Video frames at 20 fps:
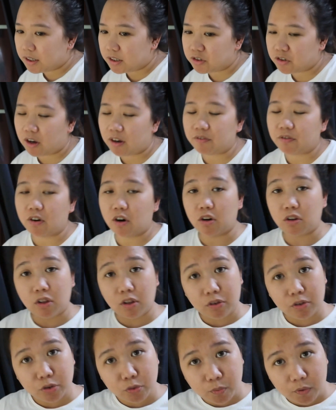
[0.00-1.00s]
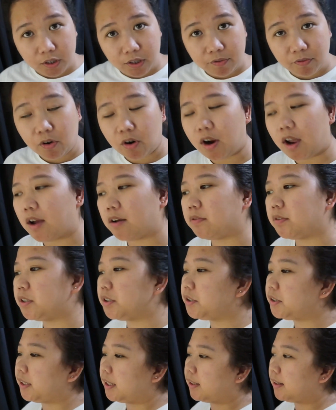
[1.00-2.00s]
it dry for another 24
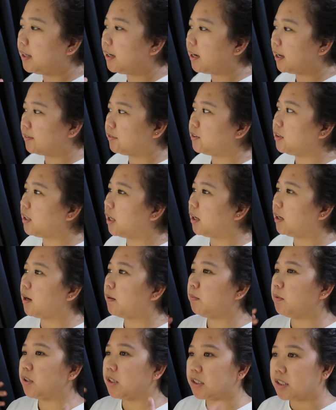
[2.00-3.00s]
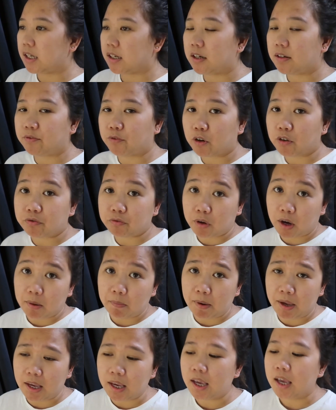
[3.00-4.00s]
hours, and then after that I'm gonna send it for
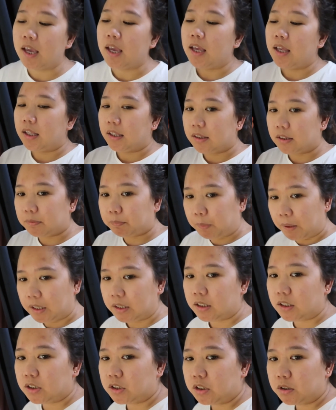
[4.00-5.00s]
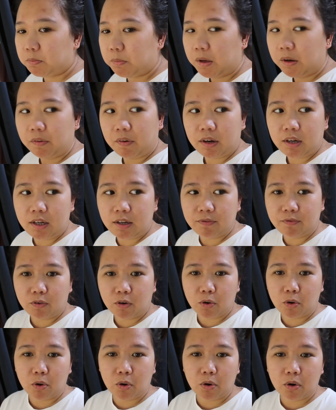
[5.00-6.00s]
framing. The painting should be ready
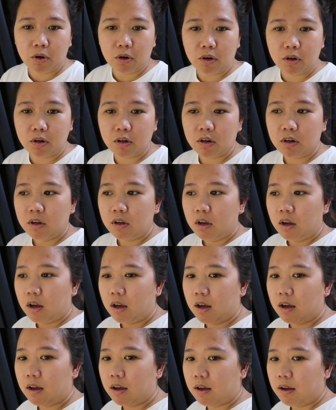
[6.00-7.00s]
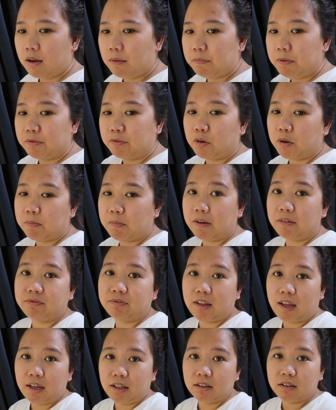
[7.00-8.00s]
for before my
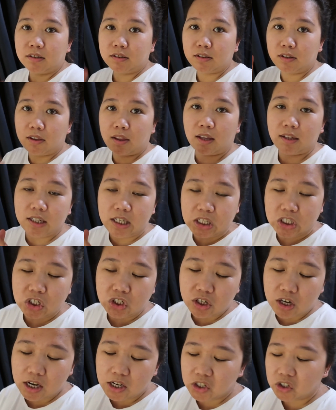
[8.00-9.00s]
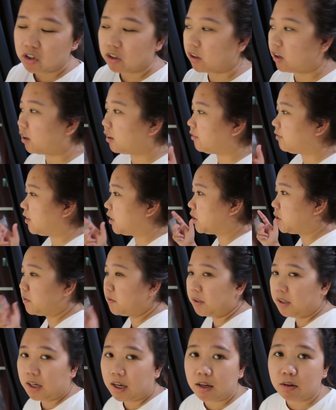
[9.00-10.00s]
flight to that international art fair.
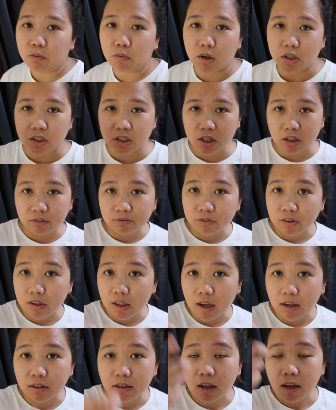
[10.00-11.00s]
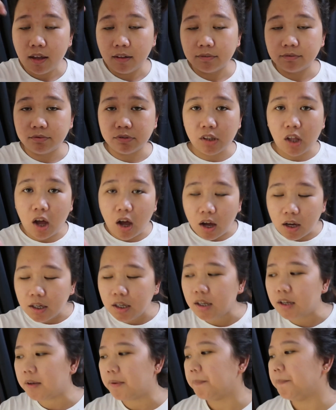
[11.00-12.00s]
So again, watch out for that vlog.